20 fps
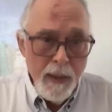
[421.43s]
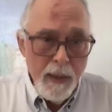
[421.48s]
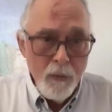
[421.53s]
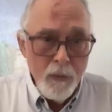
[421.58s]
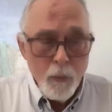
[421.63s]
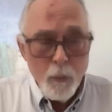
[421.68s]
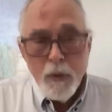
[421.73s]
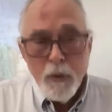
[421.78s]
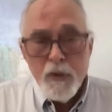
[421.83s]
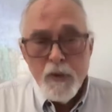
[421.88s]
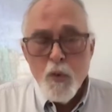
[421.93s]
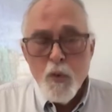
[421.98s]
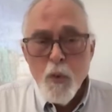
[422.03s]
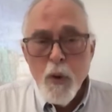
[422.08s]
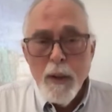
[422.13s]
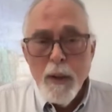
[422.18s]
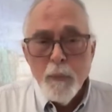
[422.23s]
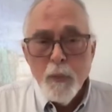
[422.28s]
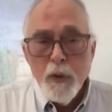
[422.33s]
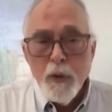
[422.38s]
And the reason
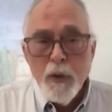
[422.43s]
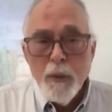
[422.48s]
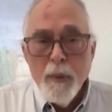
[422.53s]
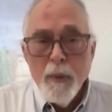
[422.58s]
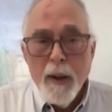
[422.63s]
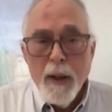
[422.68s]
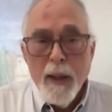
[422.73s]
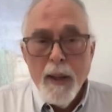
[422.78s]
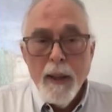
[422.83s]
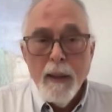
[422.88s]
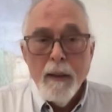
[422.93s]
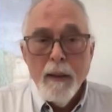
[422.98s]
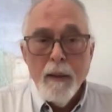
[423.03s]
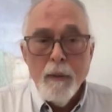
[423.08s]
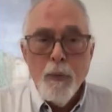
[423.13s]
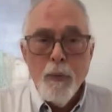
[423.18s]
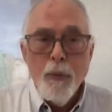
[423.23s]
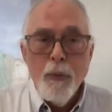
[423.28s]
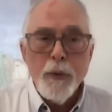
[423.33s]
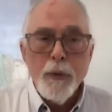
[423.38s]
why I'm going to buy
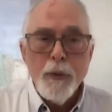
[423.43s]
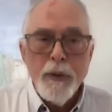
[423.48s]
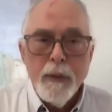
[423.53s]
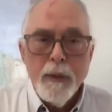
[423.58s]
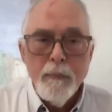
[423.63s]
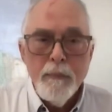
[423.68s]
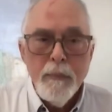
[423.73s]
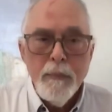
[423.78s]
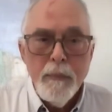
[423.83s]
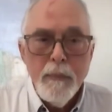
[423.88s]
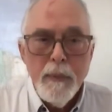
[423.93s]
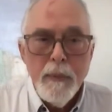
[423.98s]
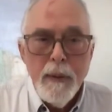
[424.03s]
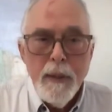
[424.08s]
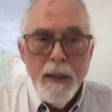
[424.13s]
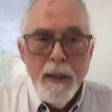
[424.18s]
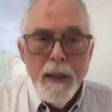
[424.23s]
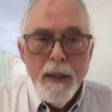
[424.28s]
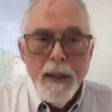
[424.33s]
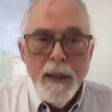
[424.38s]
Ethereum
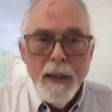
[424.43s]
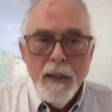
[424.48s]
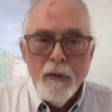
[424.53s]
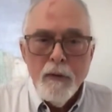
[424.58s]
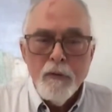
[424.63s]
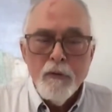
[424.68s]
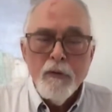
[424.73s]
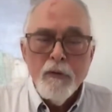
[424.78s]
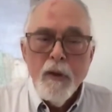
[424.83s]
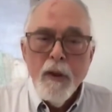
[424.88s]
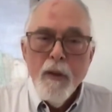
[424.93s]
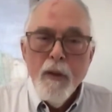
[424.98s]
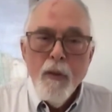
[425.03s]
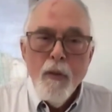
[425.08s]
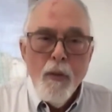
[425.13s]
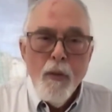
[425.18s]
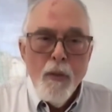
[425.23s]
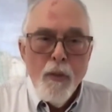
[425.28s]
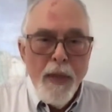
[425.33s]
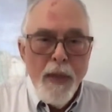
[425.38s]
is
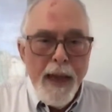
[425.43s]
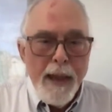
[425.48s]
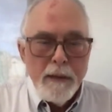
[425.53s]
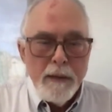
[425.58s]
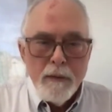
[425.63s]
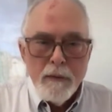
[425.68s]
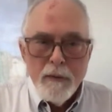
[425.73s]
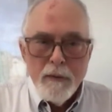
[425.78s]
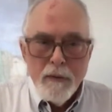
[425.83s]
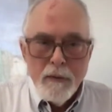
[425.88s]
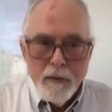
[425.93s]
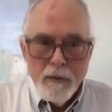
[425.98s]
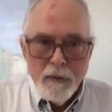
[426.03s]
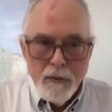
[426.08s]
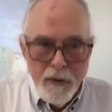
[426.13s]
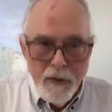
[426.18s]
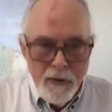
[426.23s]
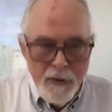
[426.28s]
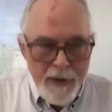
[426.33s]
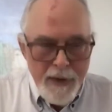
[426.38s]
that
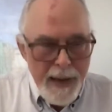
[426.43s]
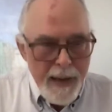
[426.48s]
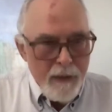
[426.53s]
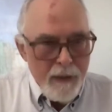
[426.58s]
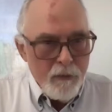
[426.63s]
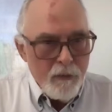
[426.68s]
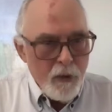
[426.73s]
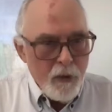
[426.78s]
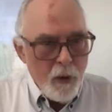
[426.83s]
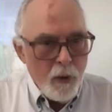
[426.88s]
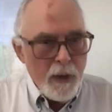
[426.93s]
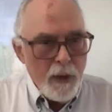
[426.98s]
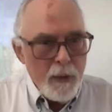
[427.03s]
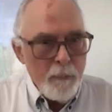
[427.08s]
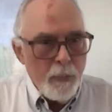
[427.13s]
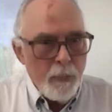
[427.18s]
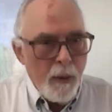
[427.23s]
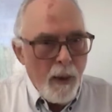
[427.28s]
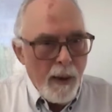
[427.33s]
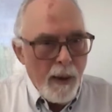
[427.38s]
today is the
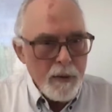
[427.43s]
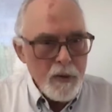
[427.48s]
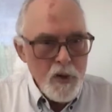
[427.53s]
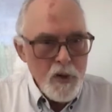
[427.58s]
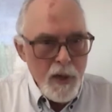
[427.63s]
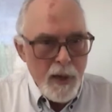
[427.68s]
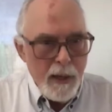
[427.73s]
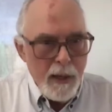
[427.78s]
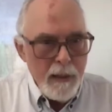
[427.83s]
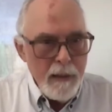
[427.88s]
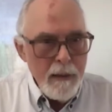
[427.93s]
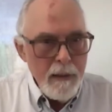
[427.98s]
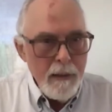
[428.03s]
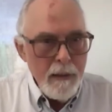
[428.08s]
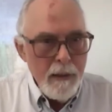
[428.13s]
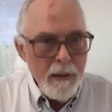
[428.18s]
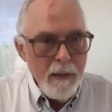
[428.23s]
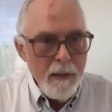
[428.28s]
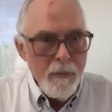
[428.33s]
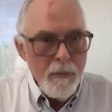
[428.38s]
only
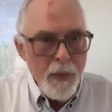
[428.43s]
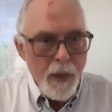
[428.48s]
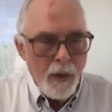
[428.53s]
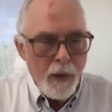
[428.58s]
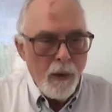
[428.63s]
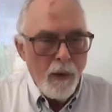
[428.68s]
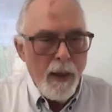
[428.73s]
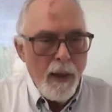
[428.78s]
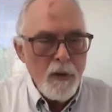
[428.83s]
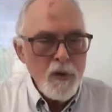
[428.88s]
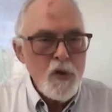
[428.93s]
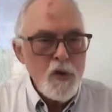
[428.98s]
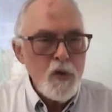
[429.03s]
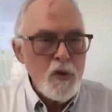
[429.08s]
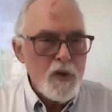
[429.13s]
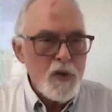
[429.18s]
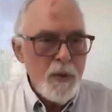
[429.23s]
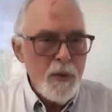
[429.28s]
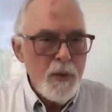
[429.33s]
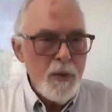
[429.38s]
blockchain that allows
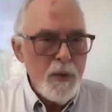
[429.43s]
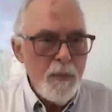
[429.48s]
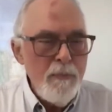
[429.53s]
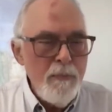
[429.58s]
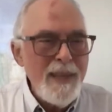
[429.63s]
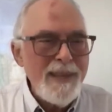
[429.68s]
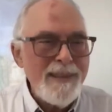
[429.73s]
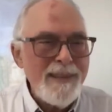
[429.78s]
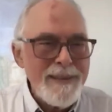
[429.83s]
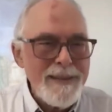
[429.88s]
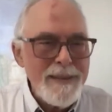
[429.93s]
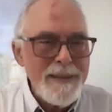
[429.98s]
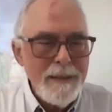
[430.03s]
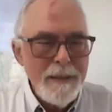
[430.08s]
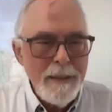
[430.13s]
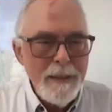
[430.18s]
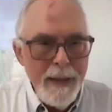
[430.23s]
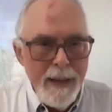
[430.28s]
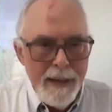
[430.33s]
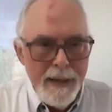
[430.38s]
you to
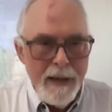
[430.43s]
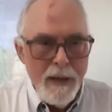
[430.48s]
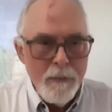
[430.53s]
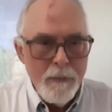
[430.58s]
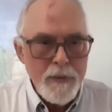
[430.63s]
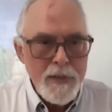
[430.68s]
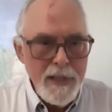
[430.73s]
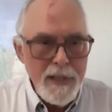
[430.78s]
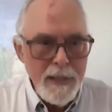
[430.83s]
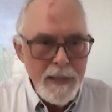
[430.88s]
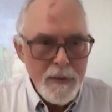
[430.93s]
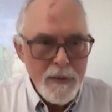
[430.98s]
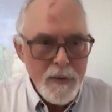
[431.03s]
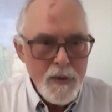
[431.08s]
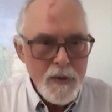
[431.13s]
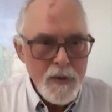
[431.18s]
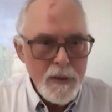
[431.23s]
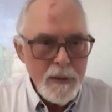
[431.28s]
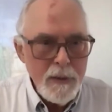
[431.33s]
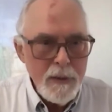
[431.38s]
mint
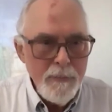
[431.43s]
NFTs.